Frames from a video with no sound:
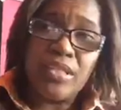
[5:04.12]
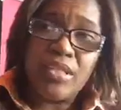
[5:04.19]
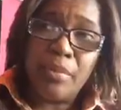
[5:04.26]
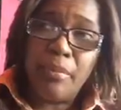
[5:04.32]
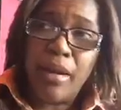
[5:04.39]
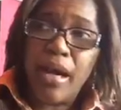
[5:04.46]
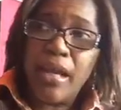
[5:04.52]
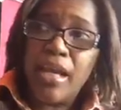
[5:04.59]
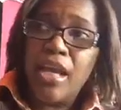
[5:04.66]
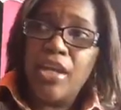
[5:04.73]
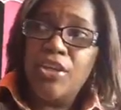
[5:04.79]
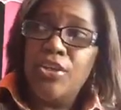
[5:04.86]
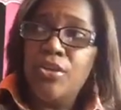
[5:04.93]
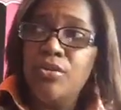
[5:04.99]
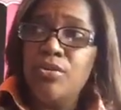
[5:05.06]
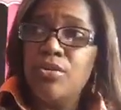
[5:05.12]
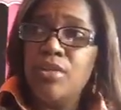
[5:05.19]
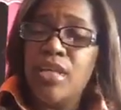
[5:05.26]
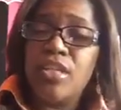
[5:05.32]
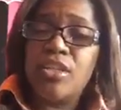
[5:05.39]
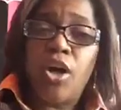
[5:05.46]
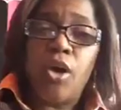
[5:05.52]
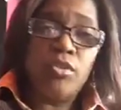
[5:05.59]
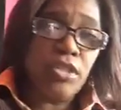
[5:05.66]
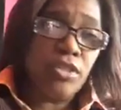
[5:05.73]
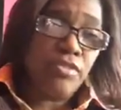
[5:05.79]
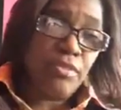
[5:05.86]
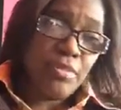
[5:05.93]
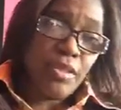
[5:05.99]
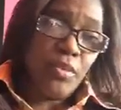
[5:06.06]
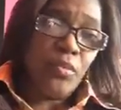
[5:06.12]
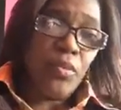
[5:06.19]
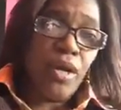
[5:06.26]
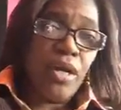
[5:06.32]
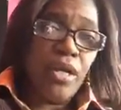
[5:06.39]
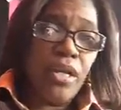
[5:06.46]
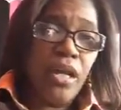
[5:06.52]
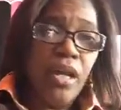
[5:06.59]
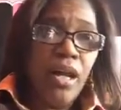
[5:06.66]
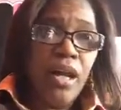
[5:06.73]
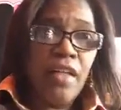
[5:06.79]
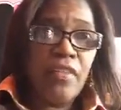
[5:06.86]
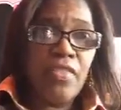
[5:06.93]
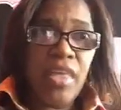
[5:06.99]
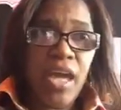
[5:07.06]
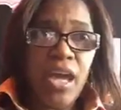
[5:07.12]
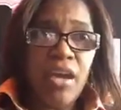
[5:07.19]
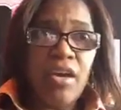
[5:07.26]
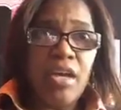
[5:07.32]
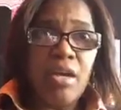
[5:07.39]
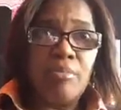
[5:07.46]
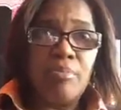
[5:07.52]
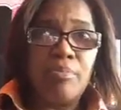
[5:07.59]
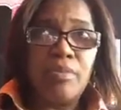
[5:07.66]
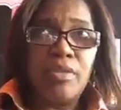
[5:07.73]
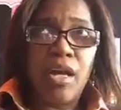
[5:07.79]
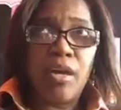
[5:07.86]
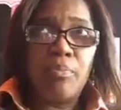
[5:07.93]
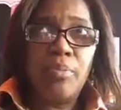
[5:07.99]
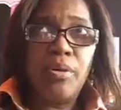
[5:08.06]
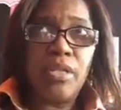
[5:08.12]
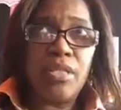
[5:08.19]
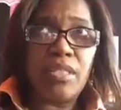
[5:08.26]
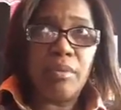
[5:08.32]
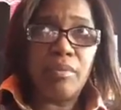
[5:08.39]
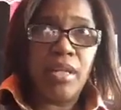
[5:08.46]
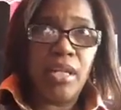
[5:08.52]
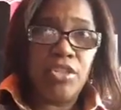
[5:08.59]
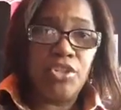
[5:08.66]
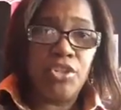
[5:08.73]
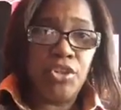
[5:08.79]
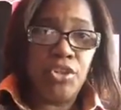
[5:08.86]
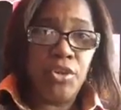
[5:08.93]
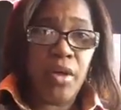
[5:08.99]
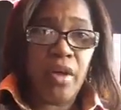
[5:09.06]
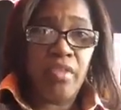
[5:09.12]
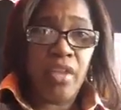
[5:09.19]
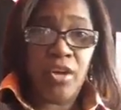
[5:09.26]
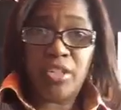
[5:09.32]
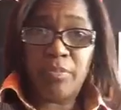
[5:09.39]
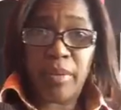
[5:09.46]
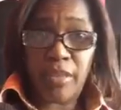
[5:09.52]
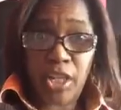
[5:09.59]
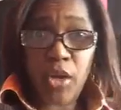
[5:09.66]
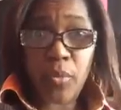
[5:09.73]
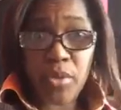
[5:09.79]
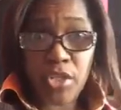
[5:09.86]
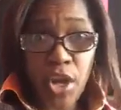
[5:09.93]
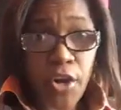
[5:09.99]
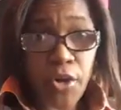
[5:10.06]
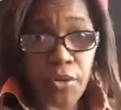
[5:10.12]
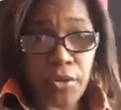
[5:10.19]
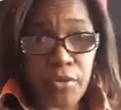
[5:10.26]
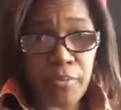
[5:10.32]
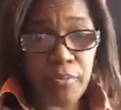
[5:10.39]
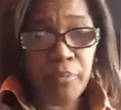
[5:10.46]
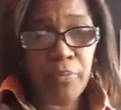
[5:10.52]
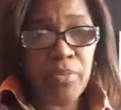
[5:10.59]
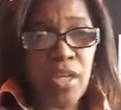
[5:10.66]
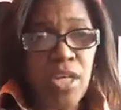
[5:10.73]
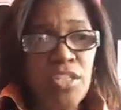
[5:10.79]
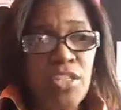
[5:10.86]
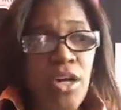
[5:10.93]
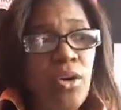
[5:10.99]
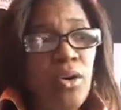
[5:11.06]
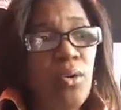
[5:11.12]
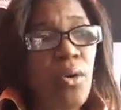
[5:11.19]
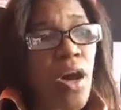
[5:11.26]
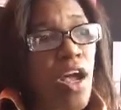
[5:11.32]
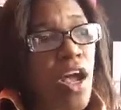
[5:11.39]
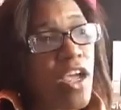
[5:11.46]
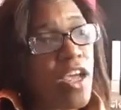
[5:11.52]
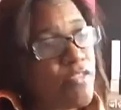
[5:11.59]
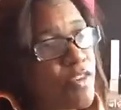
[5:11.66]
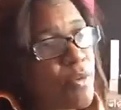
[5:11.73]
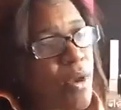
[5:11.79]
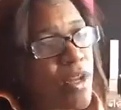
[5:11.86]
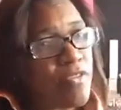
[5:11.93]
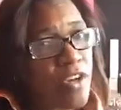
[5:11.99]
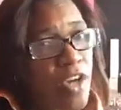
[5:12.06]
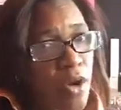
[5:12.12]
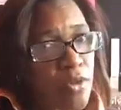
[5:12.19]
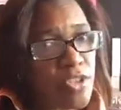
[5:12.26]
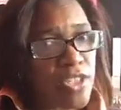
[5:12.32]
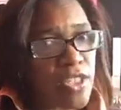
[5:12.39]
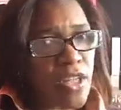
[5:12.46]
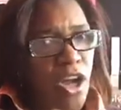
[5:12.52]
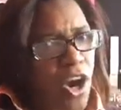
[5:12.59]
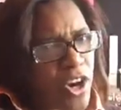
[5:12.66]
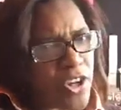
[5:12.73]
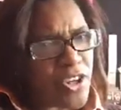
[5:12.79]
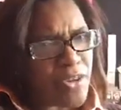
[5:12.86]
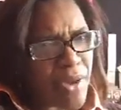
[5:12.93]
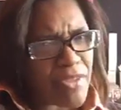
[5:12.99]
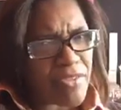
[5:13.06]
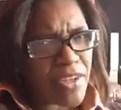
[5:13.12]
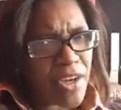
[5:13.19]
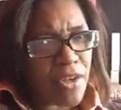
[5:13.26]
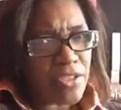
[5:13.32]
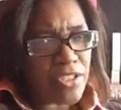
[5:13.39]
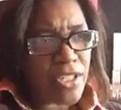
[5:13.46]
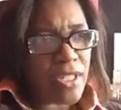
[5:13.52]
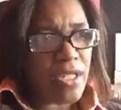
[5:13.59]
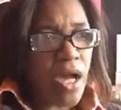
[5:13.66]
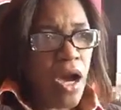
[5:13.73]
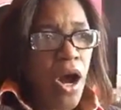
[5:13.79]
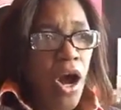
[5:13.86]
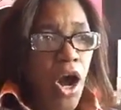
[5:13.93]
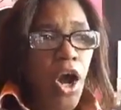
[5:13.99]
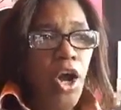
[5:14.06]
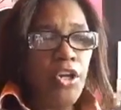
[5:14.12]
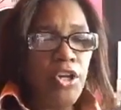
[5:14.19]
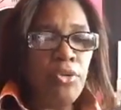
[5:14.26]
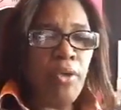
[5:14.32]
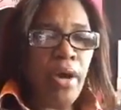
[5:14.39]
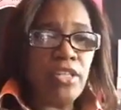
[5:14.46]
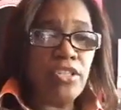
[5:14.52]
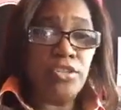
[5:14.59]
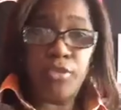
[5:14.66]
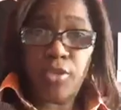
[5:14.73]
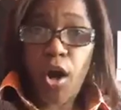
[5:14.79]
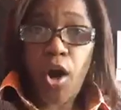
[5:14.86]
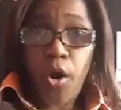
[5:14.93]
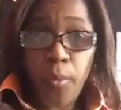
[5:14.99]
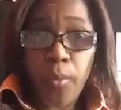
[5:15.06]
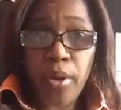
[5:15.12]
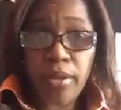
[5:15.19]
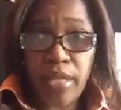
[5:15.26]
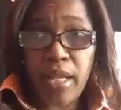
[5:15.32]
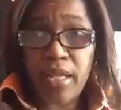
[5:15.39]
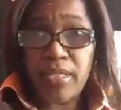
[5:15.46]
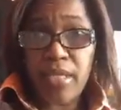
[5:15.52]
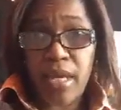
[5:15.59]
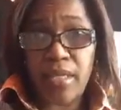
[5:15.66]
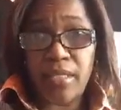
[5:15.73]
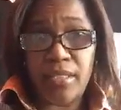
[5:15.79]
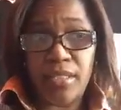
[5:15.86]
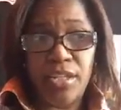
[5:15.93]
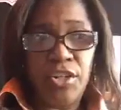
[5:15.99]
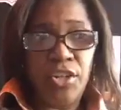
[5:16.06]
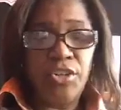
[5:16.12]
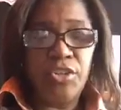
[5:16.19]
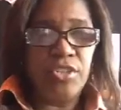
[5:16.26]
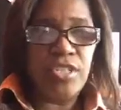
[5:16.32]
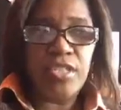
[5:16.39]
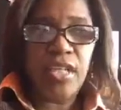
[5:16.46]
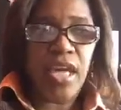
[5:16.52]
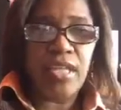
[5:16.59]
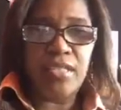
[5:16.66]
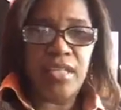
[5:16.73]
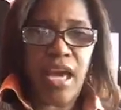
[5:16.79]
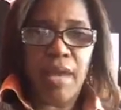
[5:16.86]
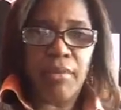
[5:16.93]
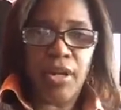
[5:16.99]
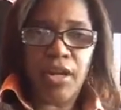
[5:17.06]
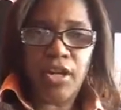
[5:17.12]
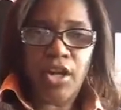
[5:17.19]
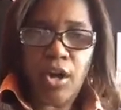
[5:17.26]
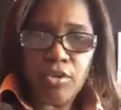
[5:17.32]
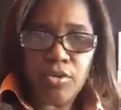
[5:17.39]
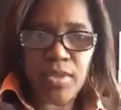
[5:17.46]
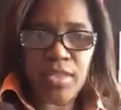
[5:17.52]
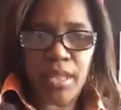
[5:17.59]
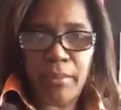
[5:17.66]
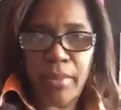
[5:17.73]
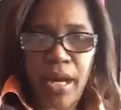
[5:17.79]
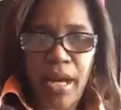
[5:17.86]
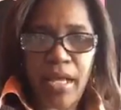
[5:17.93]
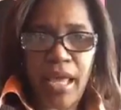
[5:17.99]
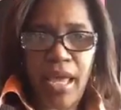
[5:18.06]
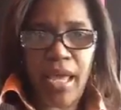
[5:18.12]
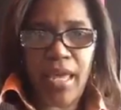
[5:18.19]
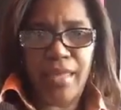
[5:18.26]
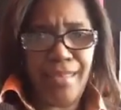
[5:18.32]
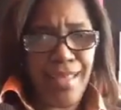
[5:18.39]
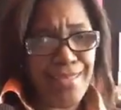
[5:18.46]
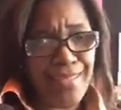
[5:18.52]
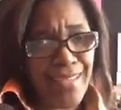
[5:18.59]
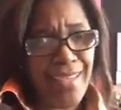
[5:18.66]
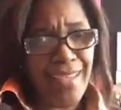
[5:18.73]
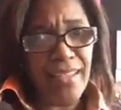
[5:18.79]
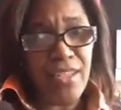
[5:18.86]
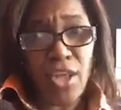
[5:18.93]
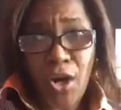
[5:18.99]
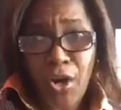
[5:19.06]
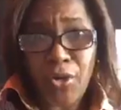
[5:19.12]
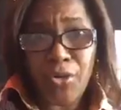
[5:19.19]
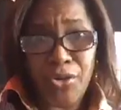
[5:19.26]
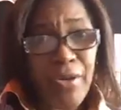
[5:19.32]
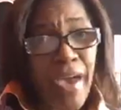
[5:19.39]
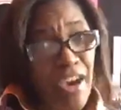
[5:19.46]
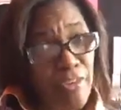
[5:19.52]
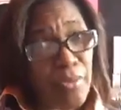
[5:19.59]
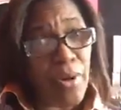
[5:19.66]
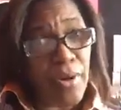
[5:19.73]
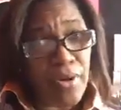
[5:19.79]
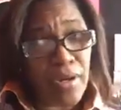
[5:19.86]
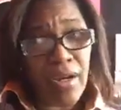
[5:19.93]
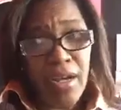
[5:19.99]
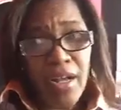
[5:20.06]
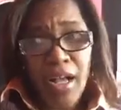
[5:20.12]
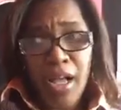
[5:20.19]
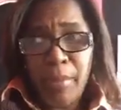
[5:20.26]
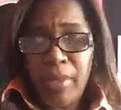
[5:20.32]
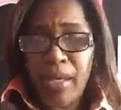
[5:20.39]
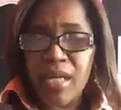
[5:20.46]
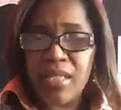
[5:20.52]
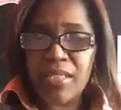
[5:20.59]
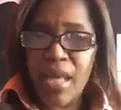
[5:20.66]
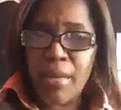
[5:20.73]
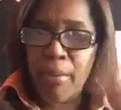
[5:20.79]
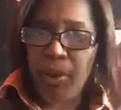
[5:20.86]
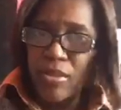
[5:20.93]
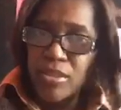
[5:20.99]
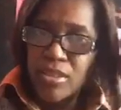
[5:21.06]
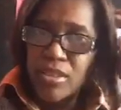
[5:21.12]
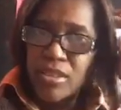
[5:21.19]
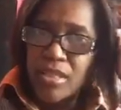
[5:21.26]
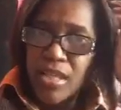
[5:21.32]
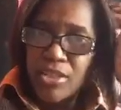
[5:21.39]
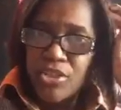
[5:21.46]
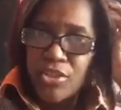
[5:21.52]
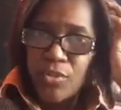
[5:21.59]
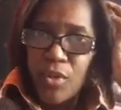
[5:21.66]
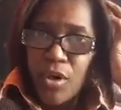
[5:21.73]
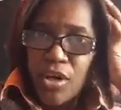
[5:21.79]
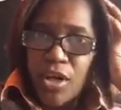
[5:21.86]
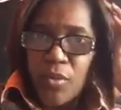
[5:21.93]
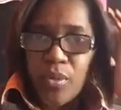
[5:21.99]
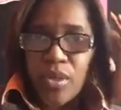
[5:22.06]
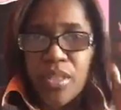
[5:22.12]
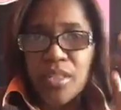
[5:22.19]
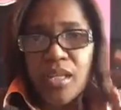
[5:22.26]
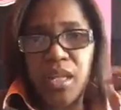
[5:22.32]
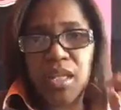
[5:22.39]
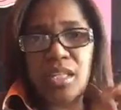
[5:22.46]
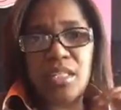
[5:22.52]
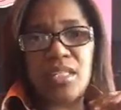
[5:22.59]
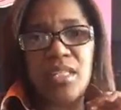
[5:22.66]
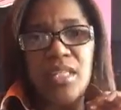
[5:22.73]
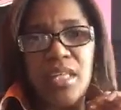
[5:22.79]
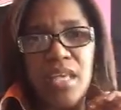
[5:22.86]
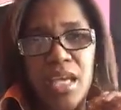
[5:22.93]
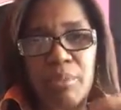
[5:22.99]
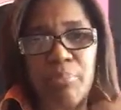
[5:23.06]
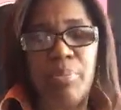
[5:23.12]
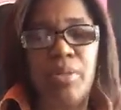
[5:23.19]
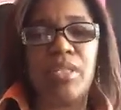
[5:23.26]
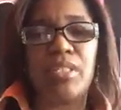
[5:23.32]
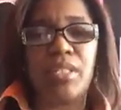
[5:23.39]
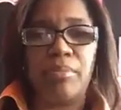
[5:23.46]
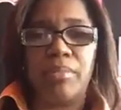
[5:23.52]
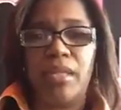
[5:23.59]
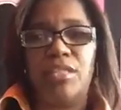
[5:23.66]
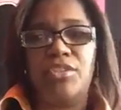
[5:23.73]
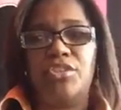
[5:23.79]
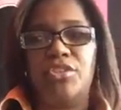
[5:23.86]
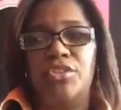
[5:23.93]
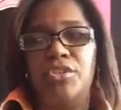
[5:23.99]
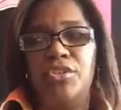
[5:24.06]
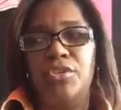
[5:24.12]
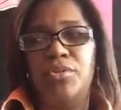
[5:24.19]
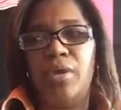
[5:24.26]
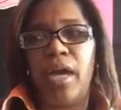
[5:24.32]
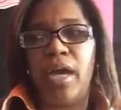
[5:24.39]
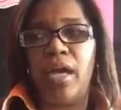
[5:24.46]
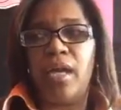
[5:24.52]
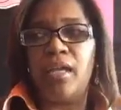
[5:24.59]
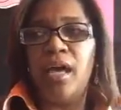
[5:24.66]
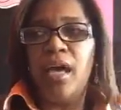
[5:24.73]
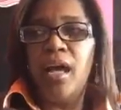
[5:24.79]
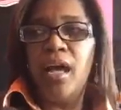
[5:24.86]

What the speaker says: somebody and you get coaching from someone, they're putting something into you and they're expecting a return. So if you're ready for coaching, are you ready for coaching? Are you ready to do the homework that it takes? You know, you just can't say I'm going to coach with somebody and that's it. No, you have work, because that person that you're working with is going to input something into you, and